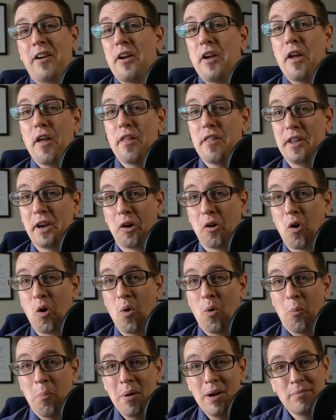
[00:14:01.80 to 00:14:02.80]
their
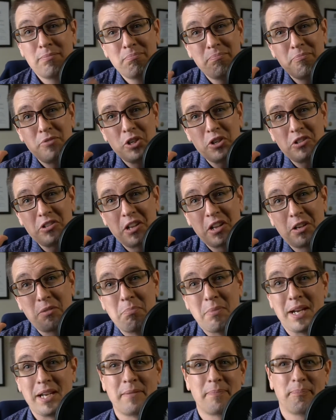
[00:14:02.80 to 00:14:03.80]
home, just like
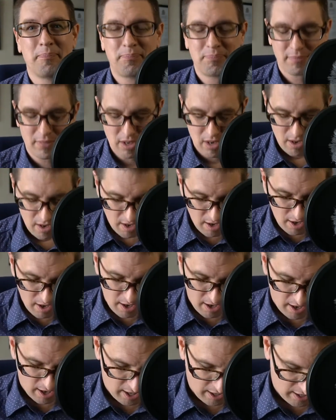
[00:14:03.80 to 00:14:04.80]
me.
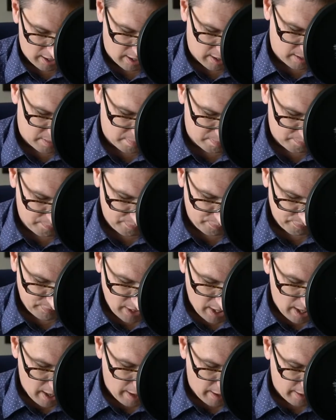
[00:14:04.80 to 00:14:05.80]
Um,
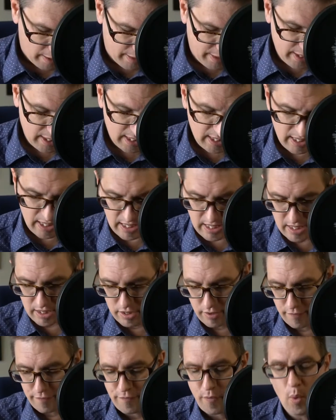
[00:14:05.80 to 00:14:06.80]
the
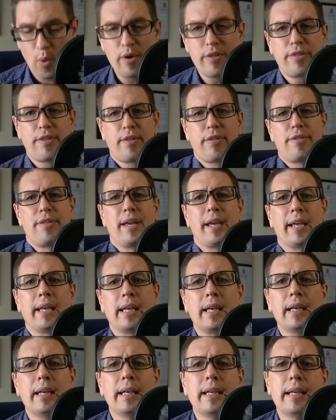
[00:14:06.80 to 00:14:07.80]
fourth
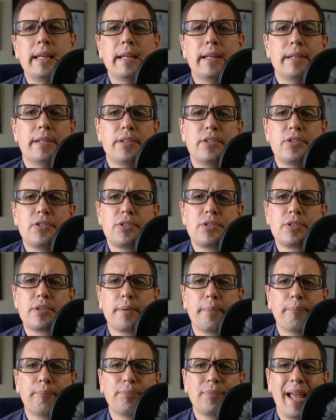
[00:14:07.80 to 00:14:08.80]
thing is
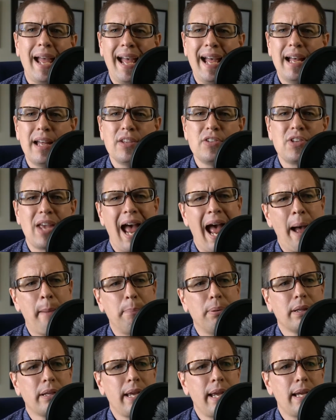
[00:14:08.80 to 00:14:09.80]
has
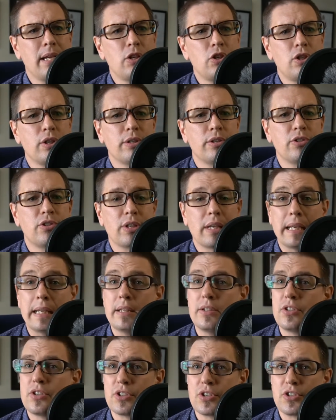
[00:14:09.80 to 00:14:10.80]
applications in
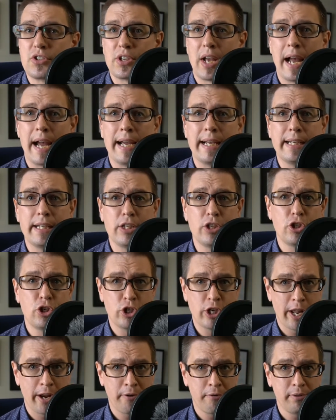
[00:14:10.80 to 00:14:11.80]
society
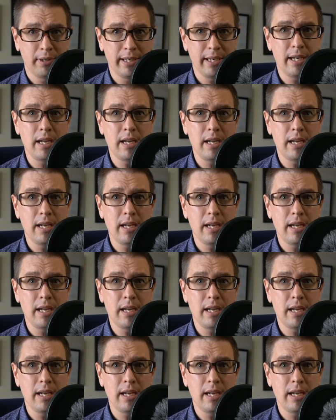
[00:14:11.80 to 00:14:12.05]
generally,